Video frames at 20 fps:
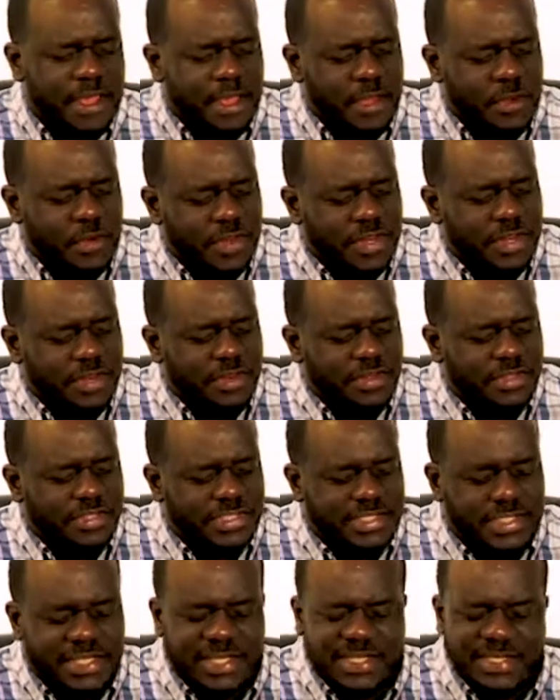when the Lord
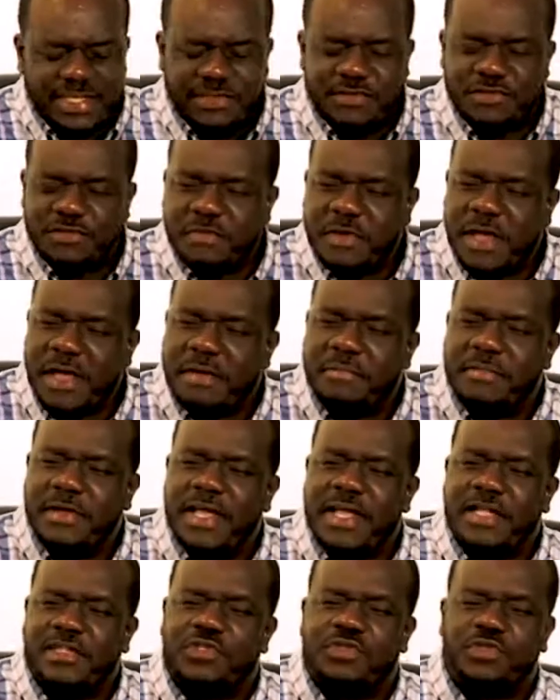shared this with me, I
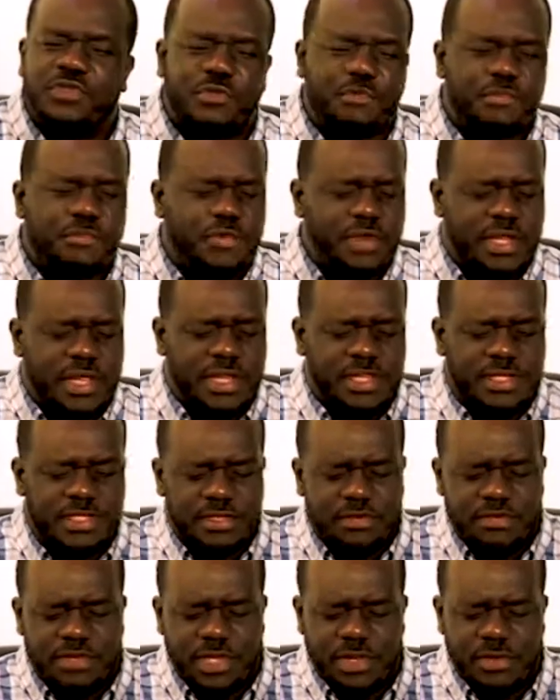began to pray and
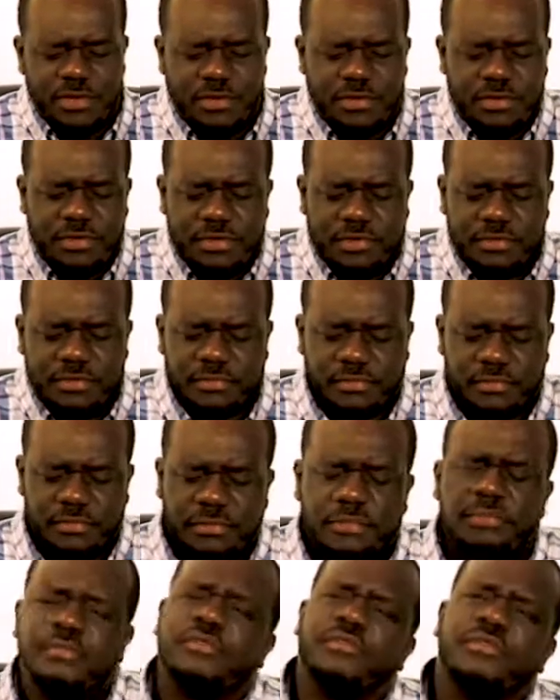said, Okay, Lord,
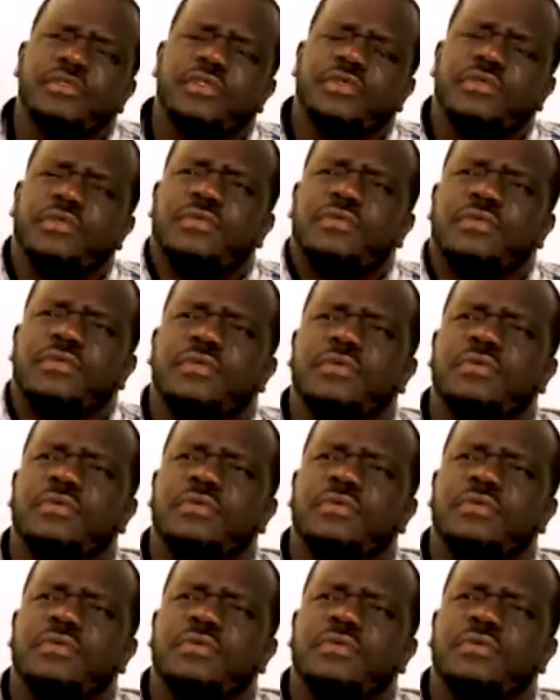so